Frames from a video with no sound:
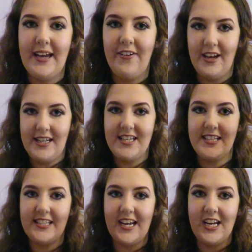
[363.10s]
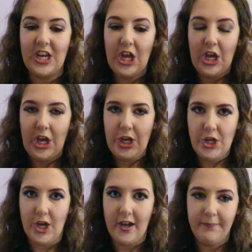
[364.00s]
now and it is staying
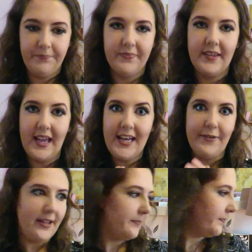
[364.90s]
here. Anyway,